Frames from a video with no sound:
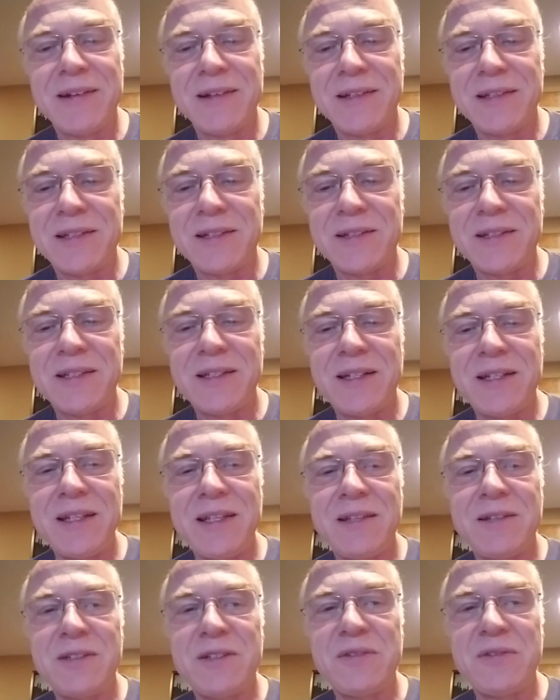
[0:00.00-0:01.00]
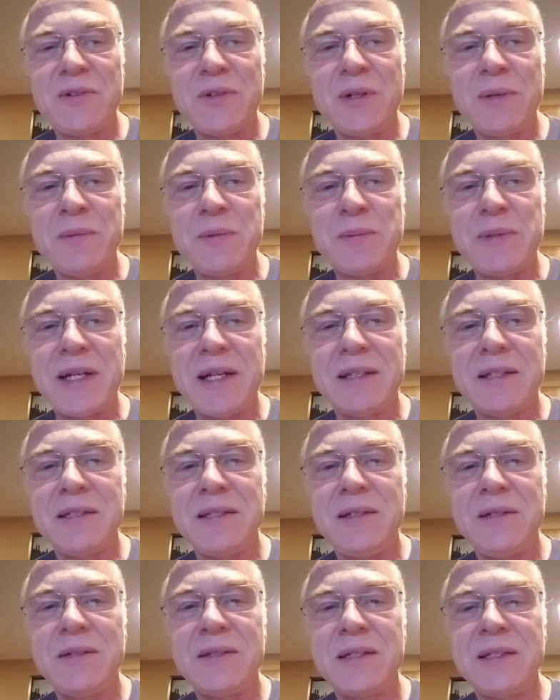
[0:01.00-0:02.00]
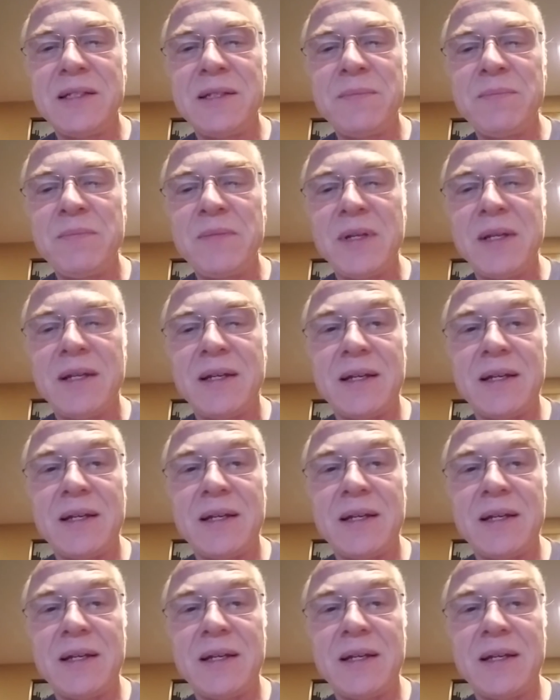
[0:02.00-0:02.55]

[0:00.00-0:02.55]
So study those forms, practice using them,